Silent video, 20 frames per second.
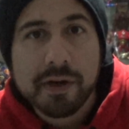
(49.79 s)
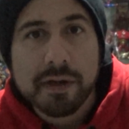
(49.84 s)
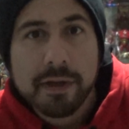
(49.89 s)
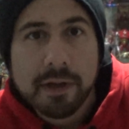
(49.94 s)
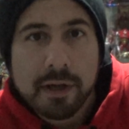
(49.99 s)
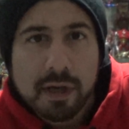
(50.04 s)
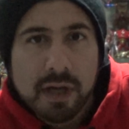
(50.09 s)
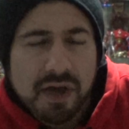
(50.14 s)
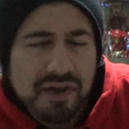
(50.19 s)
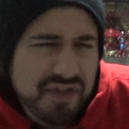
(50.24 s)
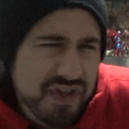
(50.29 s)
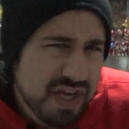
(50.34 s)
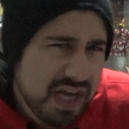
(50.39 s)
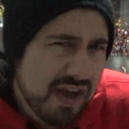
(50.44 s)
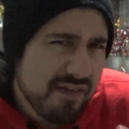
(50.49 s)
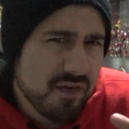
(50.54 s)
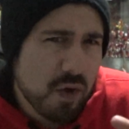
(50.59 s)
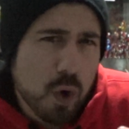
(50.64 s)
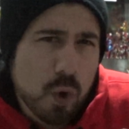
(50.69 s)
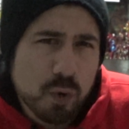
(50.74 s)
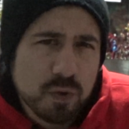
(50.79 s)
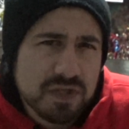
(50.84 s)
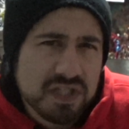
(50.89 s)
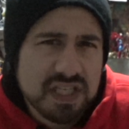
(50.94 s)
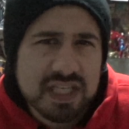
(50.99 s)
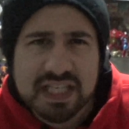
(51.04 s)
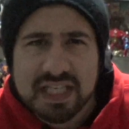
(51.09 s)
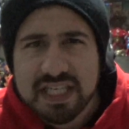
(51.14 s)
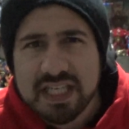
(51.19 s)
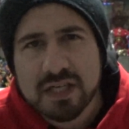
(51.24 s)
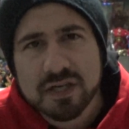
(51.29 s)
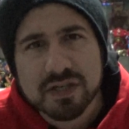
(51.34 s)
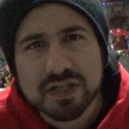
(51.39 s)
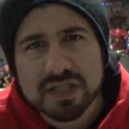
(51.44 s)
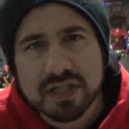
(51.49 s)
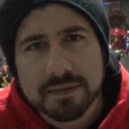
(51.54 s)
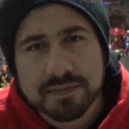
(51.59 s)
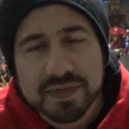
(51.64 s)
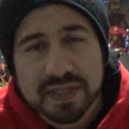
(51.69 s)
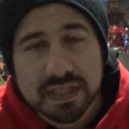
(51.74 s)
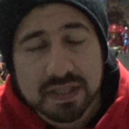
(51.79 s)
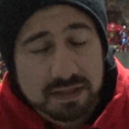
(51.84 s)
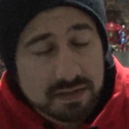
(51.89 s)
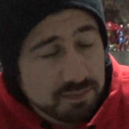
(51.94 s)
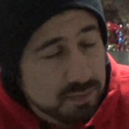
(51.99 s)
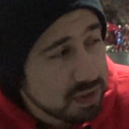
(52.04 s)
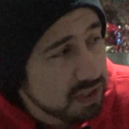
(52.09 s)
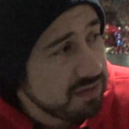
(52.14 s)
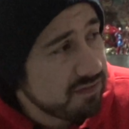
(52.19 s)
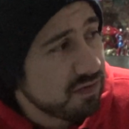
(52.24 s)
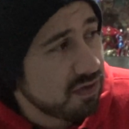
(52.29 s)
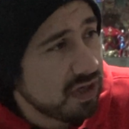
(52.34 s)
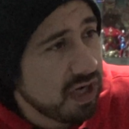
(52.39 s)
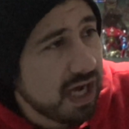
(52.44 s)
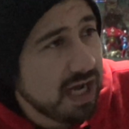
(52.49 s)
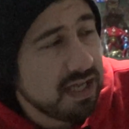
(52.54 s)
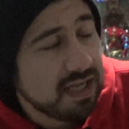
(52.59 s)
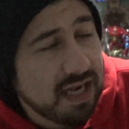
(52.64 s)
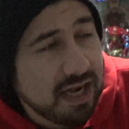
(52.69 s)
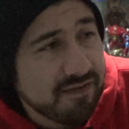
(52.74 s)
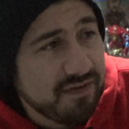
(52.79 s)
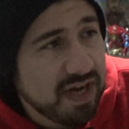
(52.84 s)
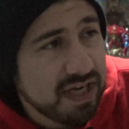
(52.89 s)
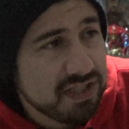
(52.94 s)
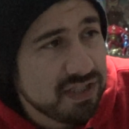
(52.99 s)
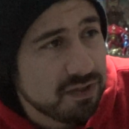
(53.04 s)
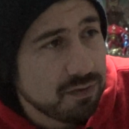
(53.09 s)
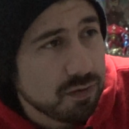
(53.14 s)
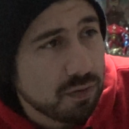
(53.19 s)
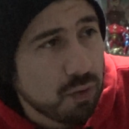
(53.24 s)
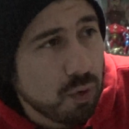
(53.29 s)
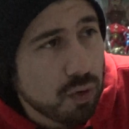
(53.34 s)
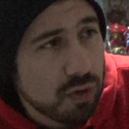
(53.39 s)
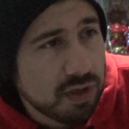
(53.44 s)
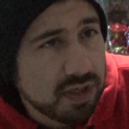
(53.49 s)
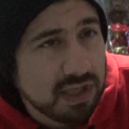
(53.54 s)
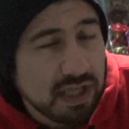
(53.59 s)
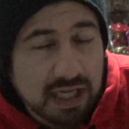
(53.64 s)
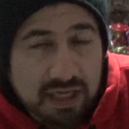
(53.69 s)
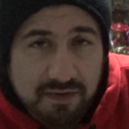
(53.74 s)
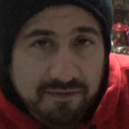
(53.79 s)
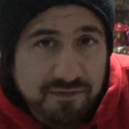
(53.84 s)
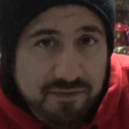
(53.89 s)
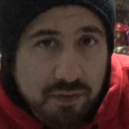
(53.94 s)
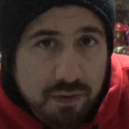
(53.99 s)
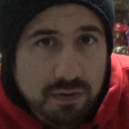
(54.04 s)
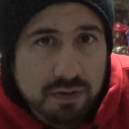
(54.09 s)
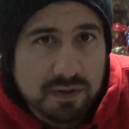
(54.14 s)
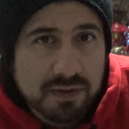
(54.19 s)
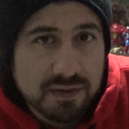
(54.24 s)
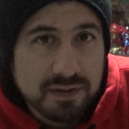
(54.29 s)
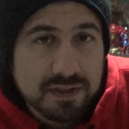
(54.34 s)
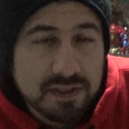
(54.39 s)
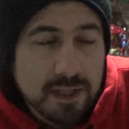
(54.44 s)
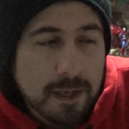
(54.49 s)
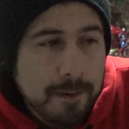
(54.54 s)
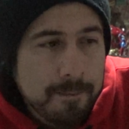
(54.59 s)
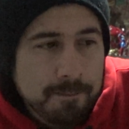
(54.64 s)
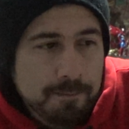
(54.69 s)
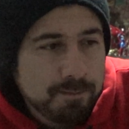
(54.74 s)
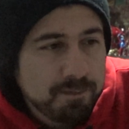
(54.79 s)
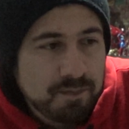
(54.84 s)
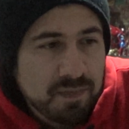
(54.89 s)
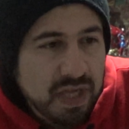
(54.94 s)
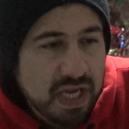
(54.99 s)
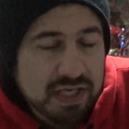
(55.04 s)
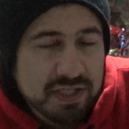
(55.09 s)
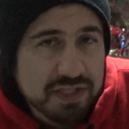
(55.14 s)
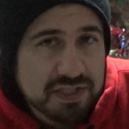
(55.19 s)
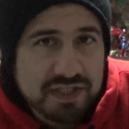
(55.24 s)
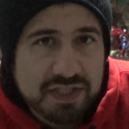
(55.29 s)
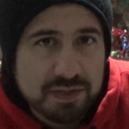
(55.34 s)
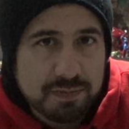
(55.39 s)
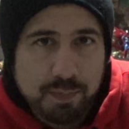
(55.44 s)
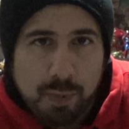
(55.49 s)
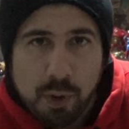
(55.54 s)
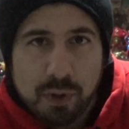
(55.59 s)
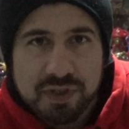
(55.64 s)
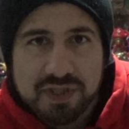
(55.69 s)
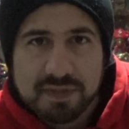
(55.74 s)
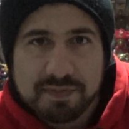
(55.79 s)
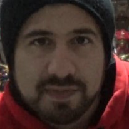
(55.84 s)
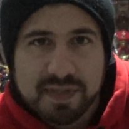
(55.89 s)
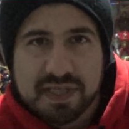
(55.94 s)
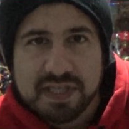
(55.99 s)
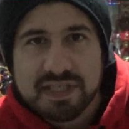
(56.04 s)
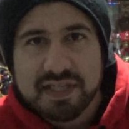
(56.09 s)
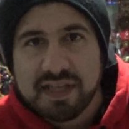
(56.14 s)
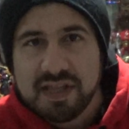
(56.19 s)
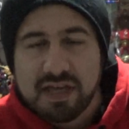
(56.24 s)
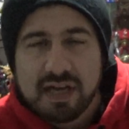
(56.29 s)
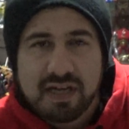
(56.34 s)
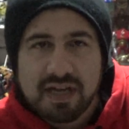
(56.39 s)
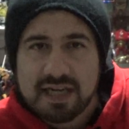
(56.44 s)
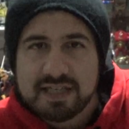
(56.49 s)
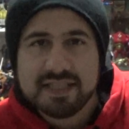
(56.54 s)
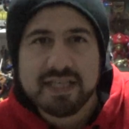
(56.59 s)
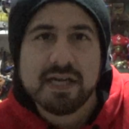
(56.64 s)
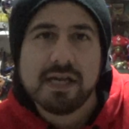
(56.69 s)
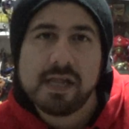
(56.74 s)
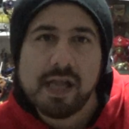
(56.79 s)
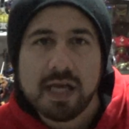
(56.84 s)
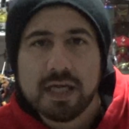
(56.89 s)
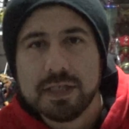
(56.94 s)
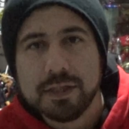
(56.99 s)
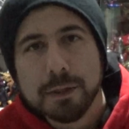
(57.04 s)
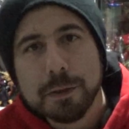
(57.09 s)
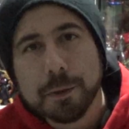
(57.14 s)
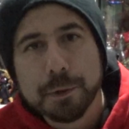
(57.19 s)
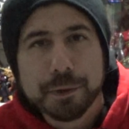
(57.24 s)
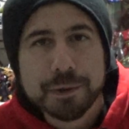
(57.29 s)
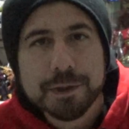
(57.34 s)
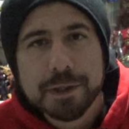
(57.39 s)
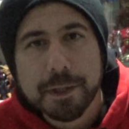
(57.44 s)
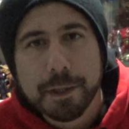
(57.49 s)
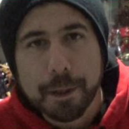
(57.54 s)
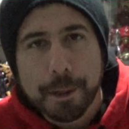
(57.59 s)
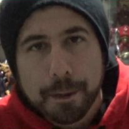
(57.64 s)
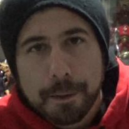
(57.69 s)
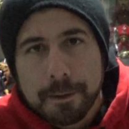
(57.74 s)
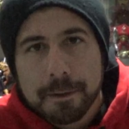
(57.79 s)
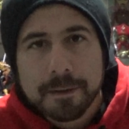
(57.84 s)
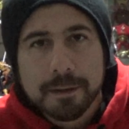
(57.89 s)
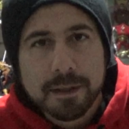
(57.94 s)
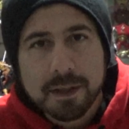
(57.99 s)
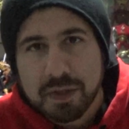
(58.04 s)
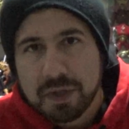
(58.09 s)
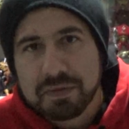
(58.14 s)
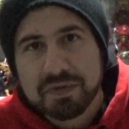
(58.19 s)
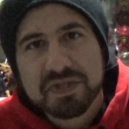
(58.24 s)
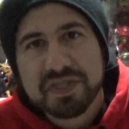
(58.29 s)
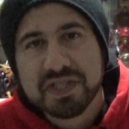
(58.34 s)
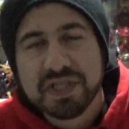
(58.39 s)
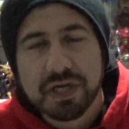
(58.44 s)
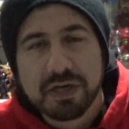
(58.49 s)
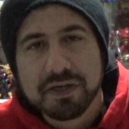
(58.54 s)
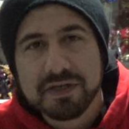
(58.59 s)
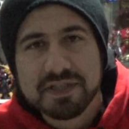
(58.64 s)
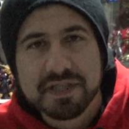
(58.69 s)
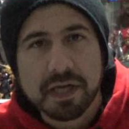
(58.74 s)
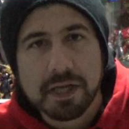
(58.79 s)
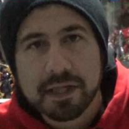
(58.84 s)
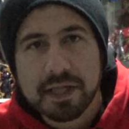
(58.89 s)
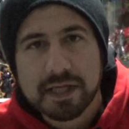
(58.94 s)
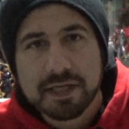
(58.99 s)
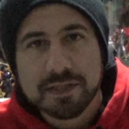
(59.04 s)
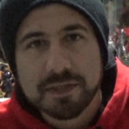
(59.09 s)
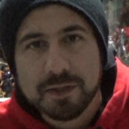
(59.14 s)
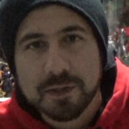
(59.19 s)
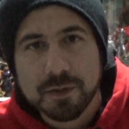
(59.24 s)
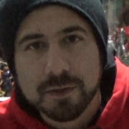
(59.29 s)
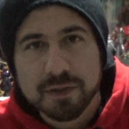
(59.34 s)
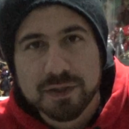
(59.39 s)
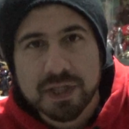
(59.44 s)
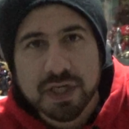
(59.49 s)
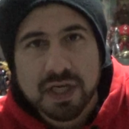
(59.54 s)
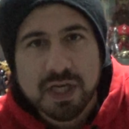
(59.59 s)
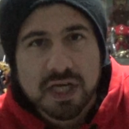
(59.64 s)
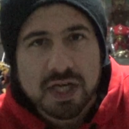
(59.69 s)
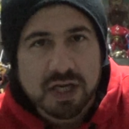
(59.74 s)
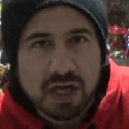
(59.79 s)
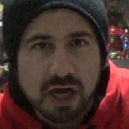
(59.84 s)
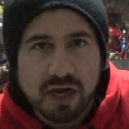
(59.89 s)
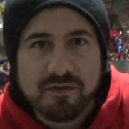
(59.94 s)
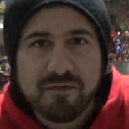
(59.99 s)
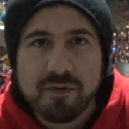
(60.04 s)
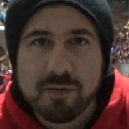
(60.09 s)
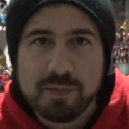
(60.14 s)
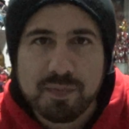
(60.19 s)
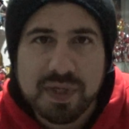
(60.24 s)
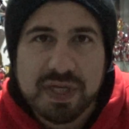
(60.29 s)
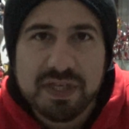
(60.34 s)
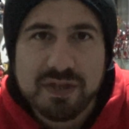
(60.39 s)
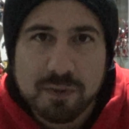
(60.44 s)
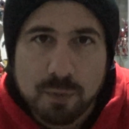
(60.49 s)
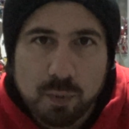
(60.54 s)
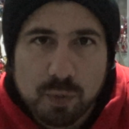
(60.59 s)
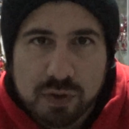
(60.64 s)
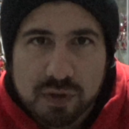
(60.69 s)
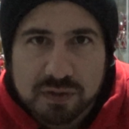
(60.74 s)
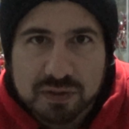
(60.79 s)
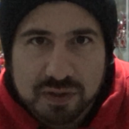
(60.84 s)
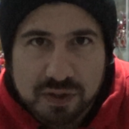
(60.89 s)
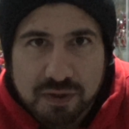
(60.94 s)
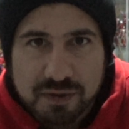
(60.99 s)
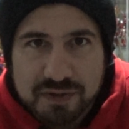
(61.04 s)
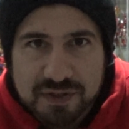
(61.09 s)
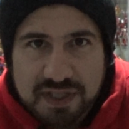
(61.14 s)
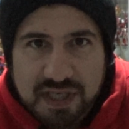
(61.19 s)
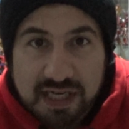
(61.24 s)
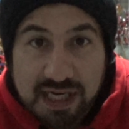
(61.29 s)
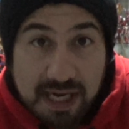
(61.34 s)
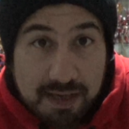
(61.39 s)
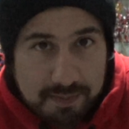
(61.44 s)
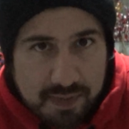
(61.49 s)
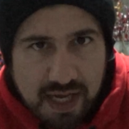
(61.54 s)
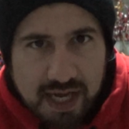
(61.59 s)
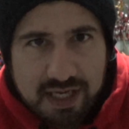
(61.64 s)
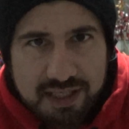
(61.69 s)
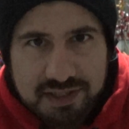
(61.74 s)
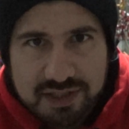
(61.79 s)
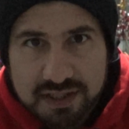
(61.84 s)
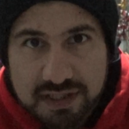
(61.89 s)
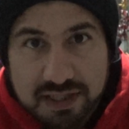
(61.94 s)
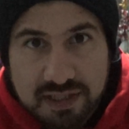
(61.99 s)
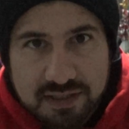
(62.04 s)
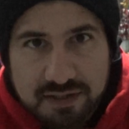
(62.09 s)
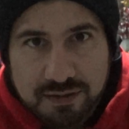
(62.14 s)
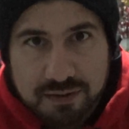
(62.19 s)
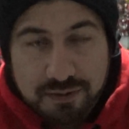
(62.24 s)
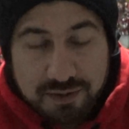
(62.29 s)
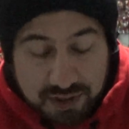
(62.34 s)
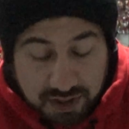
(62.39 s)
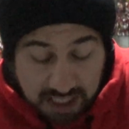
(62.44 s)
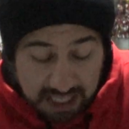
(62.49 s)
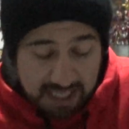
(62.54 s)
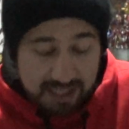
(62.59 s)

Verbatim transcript: I think I have OCD or something. Believe it or not, I've actually recorded like a few of those and just didn't post them because I thought I sounded like a douche, you know? I'm just scared to sound like a douche. God forbid the world knows that I'm actually a douche.